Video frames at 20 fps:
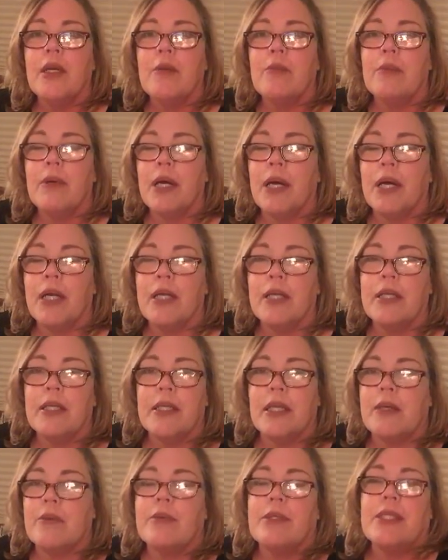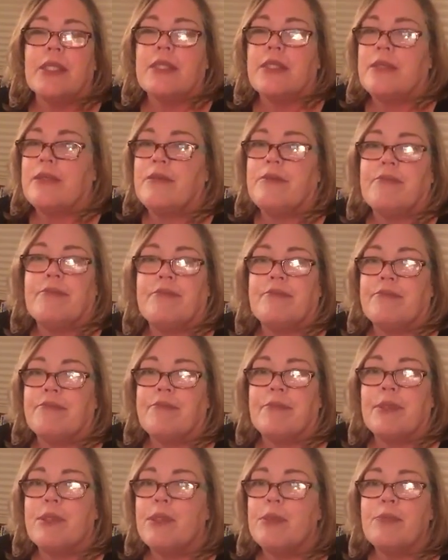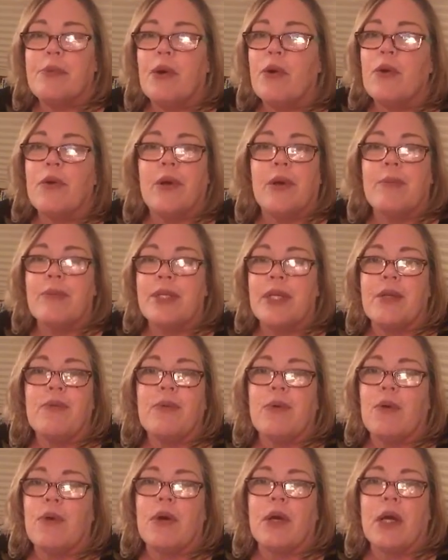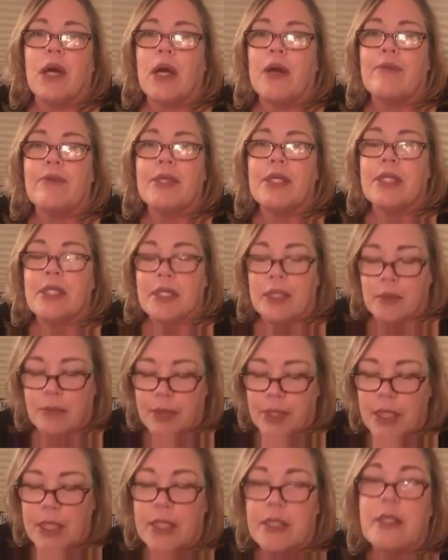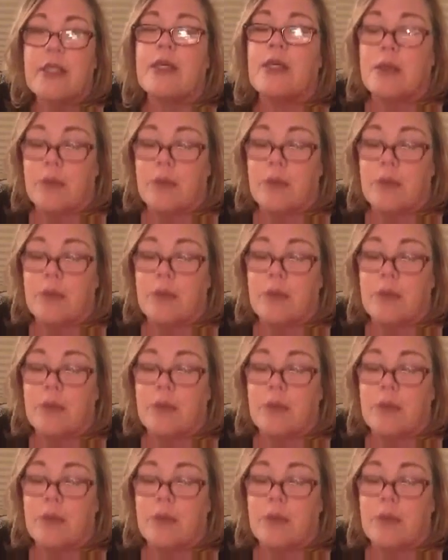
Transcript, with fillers: But there was, it was programmed in wrong, obviously, because in the